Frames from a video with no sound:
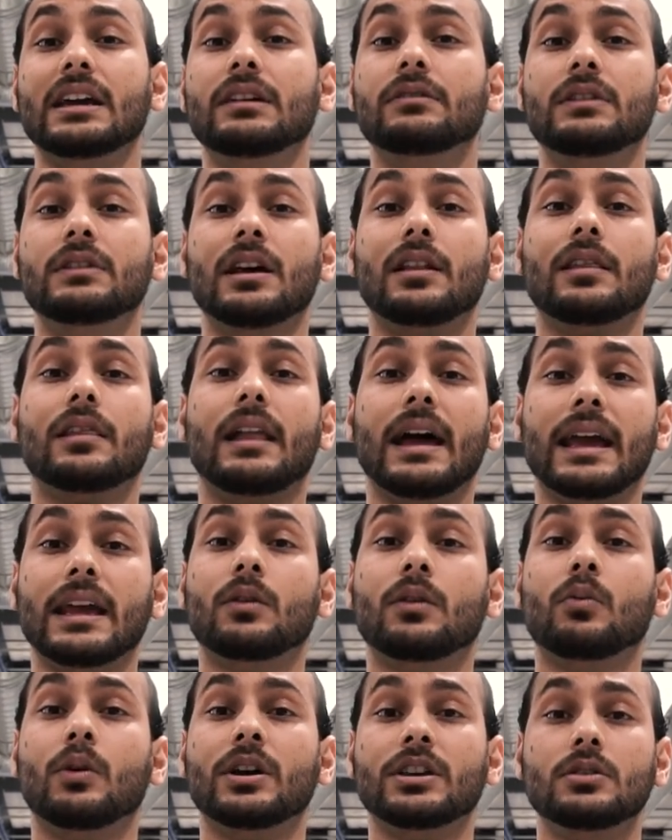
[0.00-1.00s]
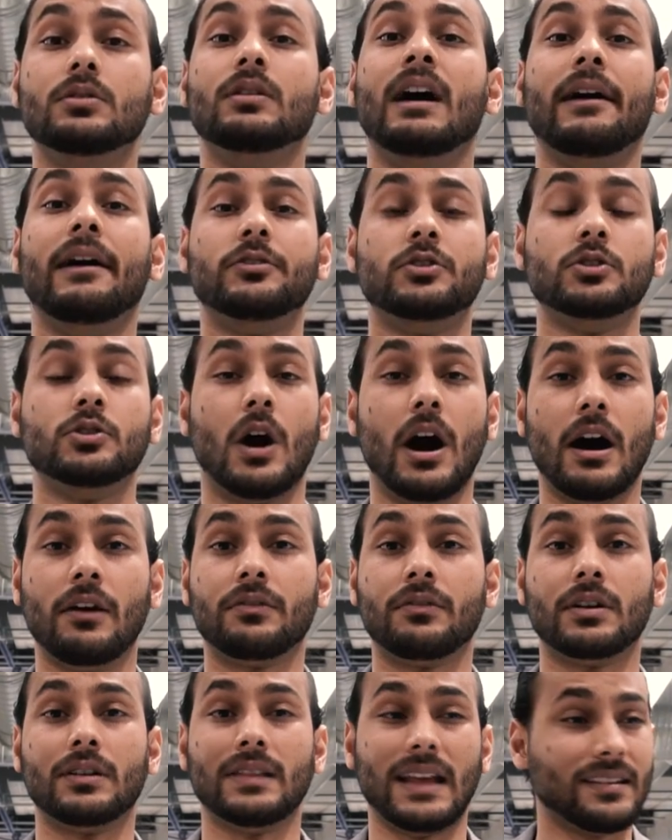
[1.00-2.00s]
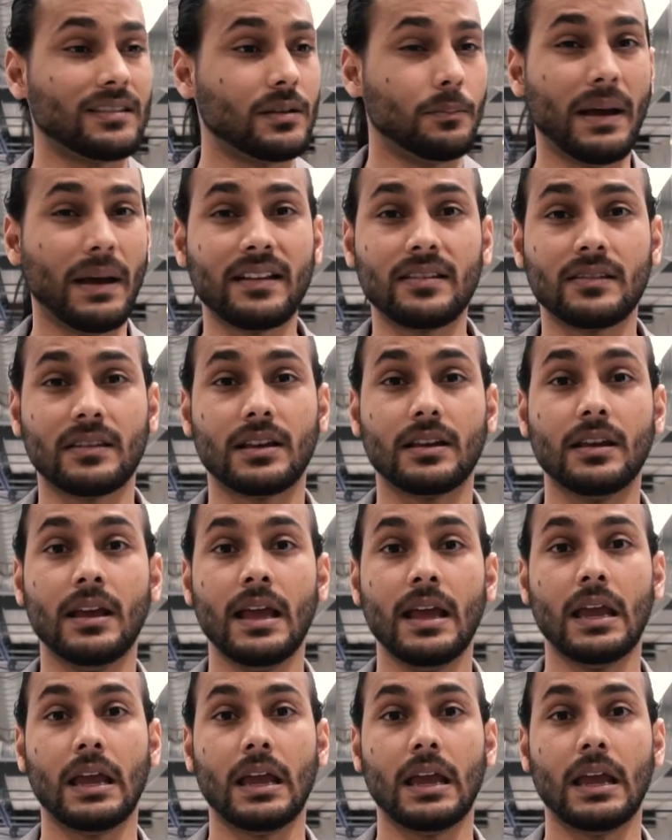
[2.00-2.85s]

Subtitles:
if they like what you have to offer. That's the best thing.